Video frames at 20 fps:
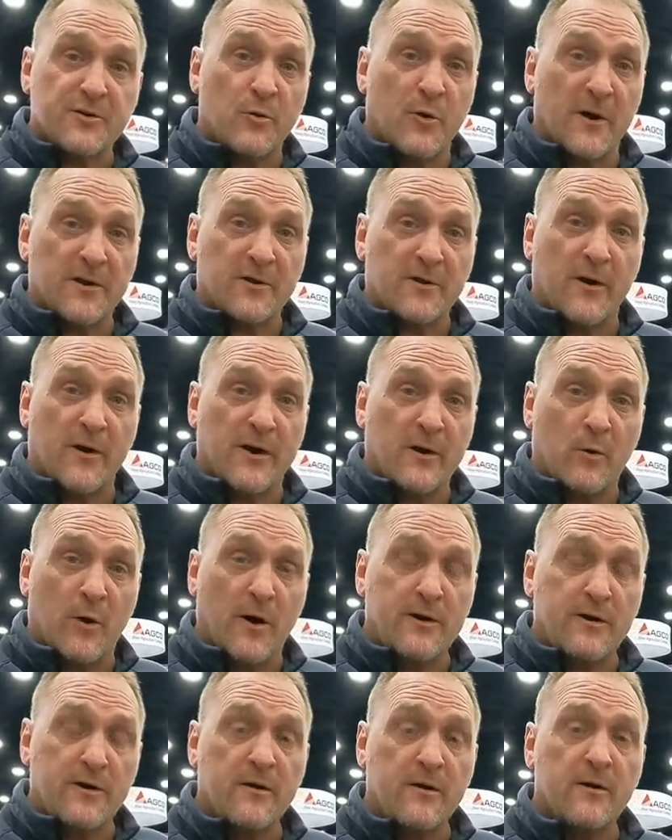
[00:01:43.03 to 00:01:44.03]

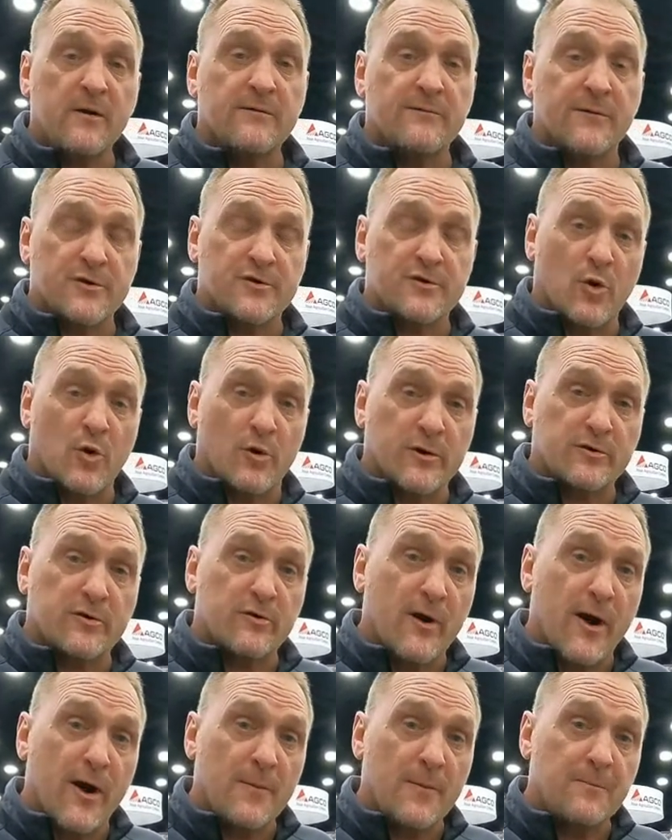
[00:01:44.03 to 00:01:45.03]
2021 for short
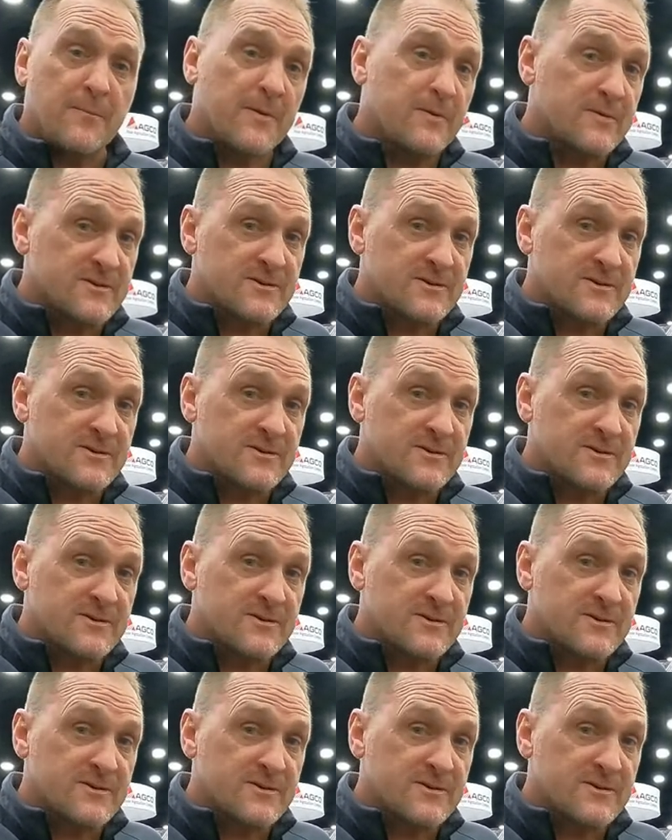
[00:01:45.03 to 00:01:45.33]
crop,